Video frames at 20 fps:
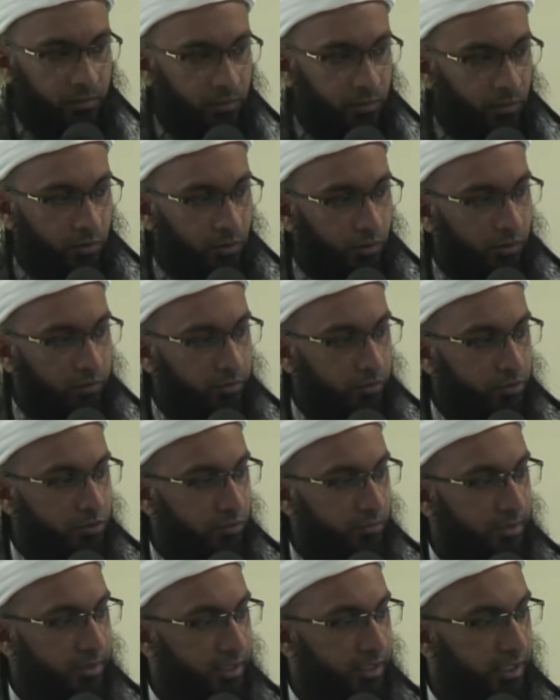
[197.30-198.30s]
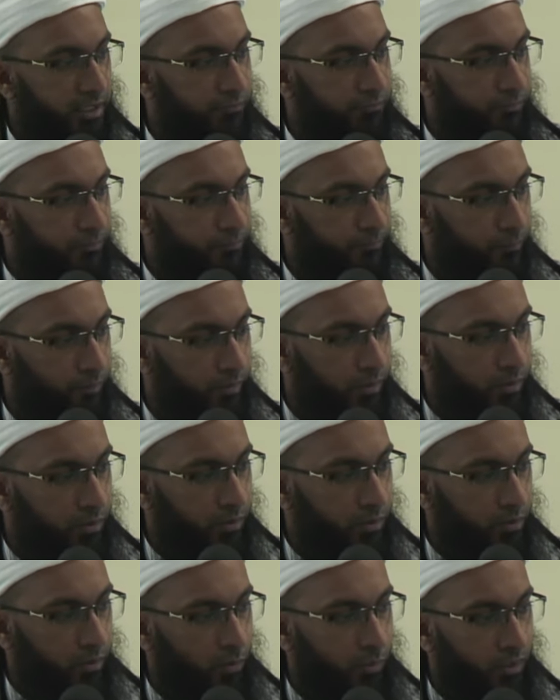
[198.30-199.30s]
all those who believe
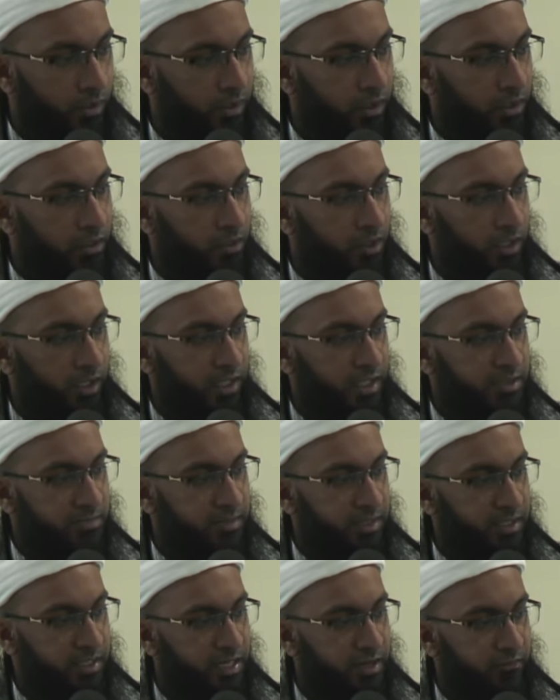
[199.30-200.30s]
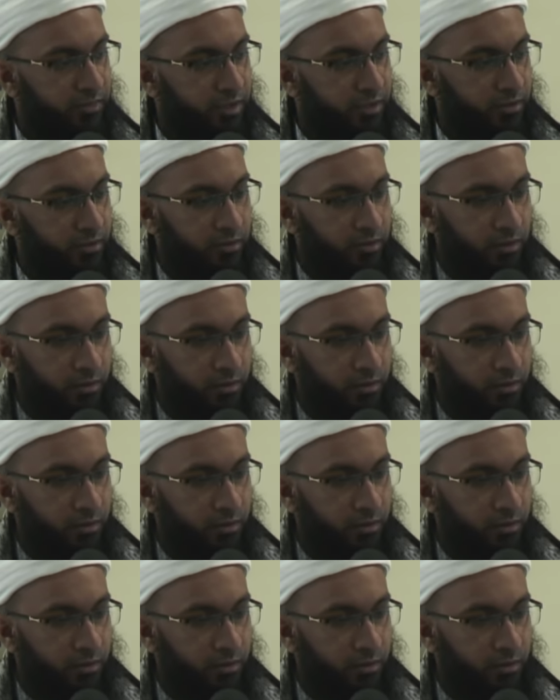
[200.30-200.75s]
when the call has been given